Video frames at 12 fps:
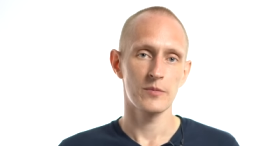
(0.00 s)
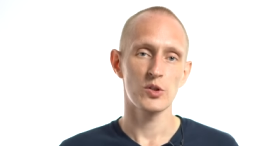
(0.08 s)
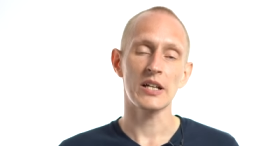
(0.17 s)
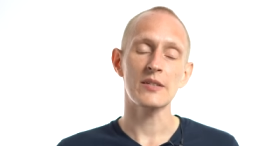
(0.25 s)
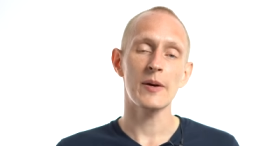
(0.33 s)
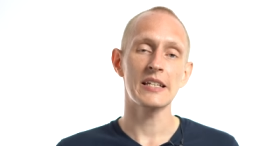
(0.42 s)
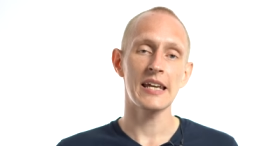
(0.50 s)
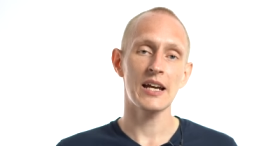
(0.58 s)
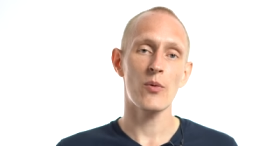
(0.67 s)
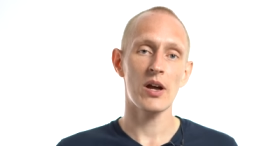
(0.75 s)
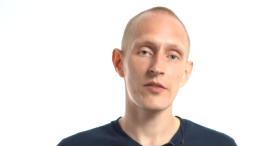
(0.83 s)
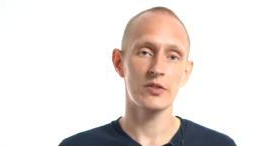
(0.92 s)
So that's my
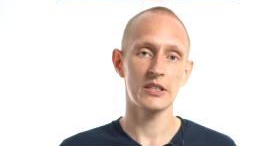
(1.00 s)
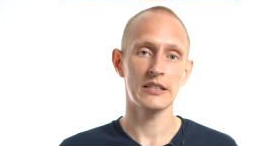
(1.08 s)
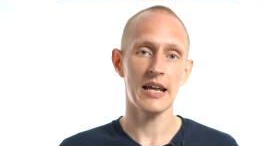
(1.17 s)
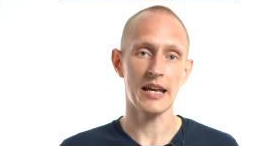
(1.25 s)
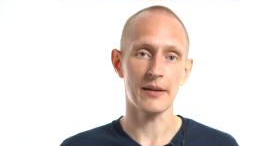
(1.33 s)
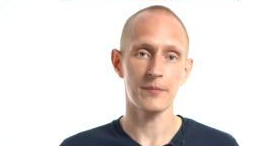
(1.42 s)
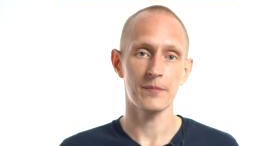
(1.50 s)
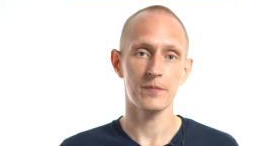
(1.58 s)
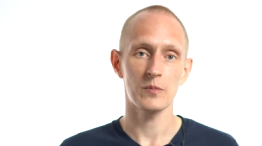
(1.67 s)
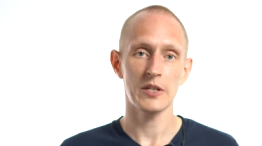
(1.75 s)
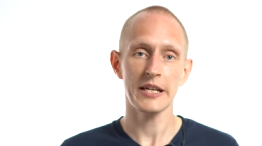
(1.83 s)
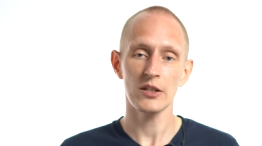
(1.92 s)
takeaway for the day.
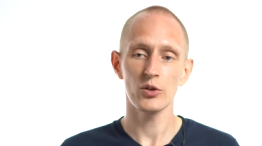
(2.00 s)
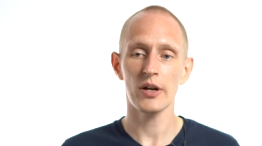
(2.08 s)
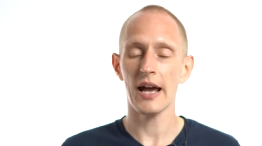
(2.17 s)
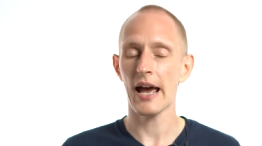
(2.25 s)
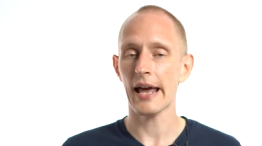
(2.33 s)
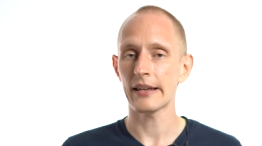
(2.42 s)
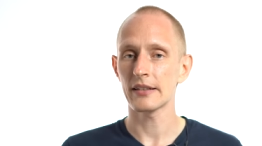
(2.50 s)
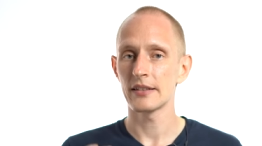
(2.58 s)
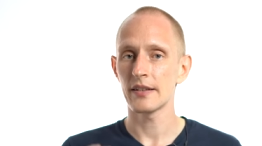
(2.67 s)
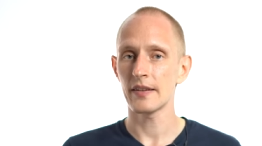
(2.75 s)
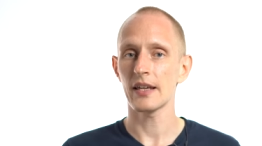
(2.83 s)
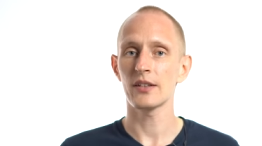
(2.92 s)
Take a look at the
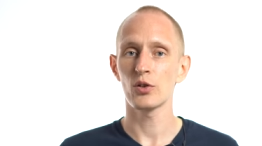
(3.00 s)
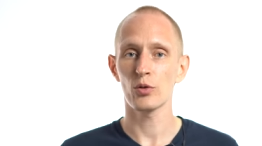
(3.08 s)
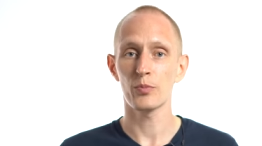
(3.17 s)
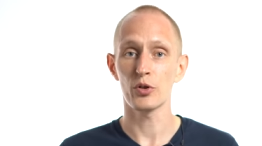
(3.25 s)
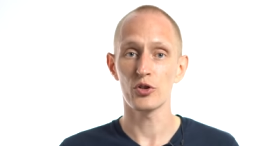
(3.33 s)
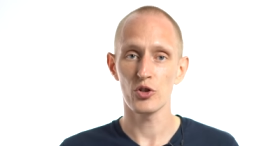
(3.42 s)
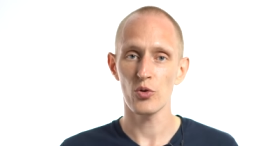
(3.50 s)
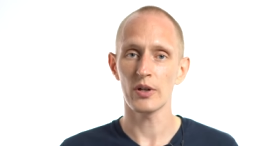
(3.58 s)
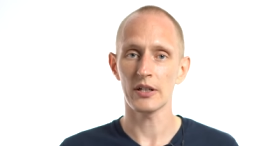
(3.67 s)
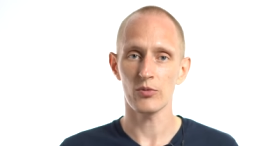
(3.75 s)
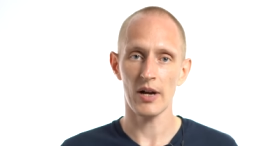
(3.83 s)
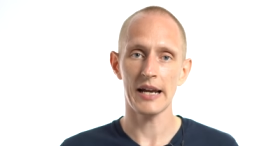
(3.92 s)
thing that you're
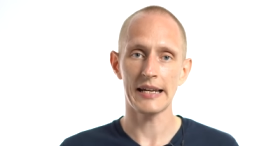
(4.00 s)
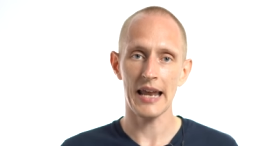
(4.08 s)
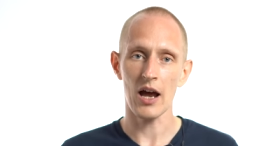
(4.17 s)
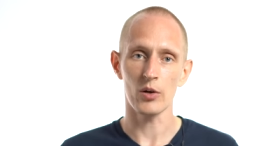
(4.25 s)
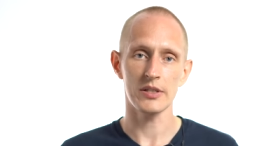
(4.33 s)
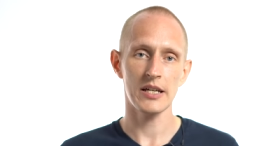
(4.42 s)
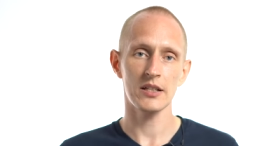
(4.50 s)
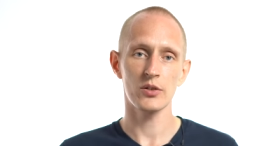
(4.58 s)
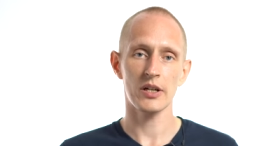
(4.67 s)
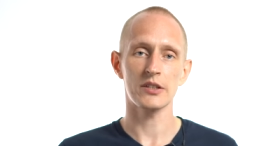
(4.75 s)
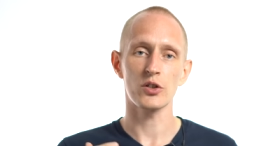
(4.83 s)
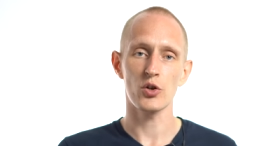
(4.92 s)
pursuing right now. Take a
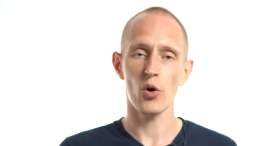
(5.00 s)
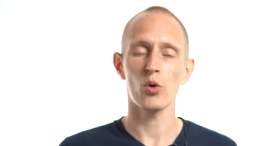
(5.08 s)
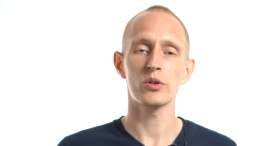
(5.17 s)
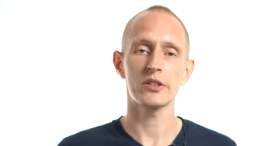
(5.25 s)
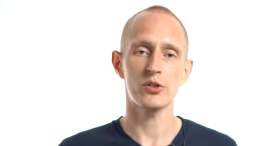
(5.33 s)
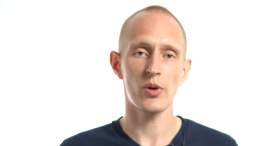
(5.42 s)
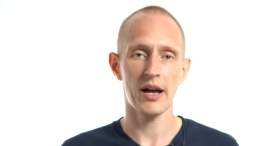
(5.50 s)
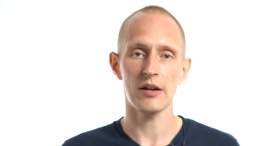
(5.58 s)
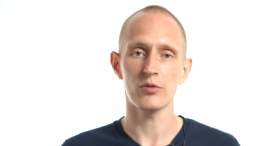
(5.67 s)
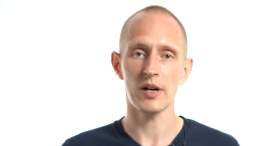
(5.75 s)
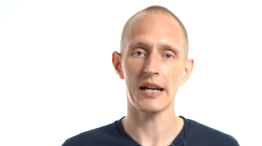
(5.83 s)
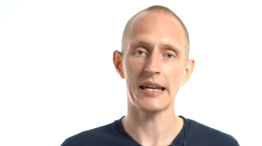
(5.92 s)
look at the goal that you have
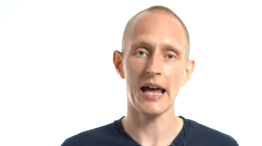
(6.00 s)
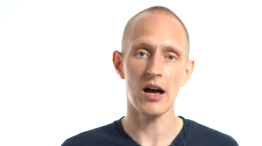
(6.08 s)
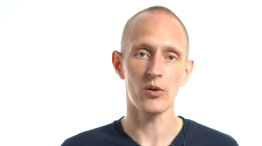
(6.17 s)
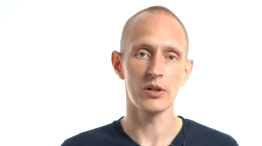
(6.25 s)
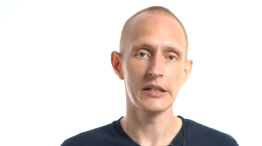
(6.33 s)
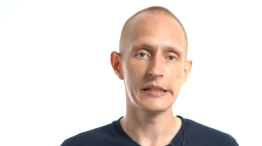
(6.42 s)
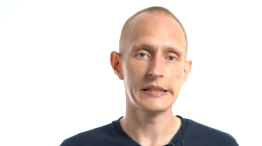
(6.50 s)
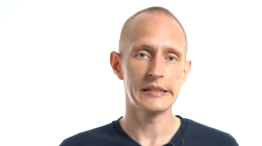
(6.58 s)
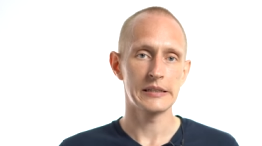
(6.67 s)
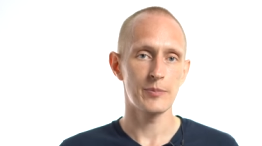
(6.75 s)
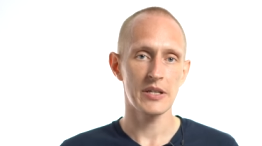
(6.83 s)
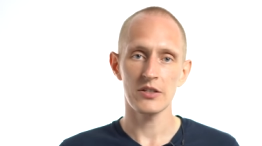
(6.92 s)
right now,
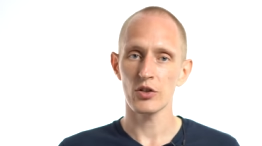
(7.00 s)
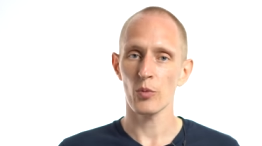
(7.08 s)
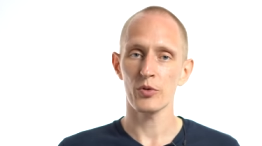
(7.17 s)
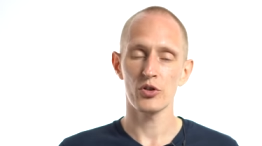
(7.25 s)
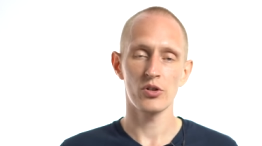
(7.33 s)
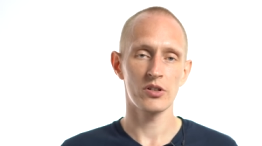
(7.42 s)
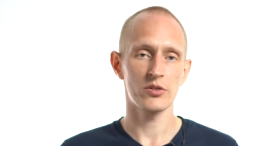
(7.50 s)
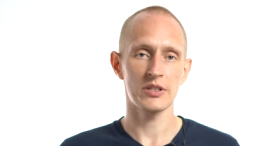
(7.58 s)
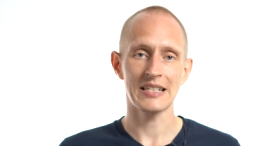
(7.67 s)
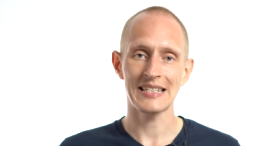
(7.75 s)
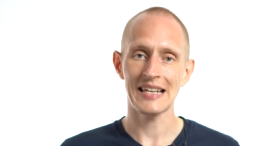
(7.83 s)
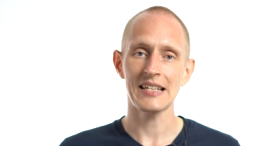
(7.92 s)
the business opportunity or the
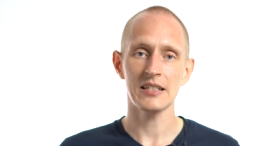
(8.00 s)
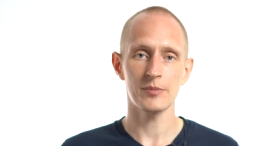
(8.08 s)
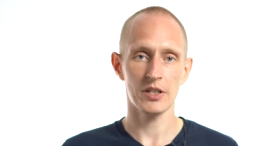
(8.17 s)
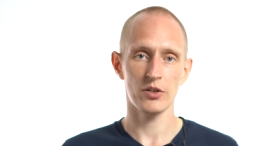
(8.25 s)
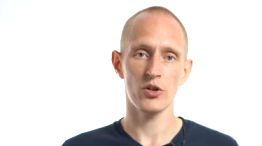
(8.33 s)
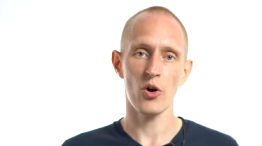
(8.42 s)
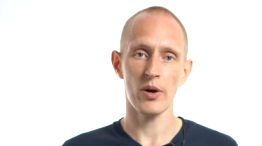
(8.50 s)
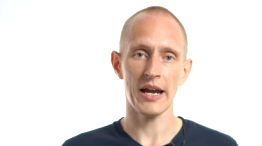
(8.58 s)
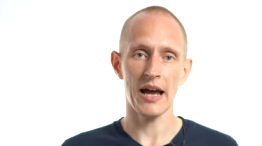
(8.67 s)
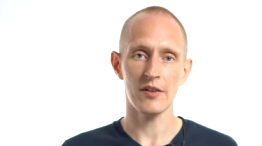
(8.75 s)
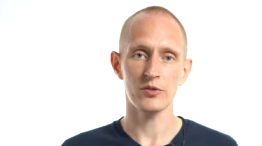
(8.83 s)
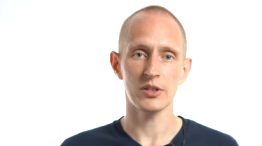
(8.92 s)
system that you're going
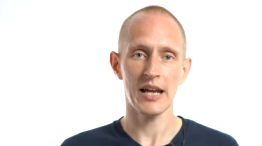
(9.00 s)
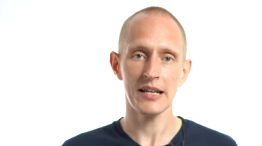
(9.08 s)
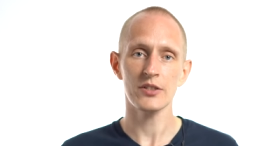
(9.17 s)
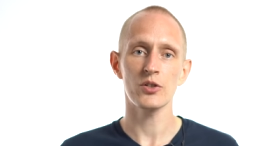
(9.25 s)
after, and ask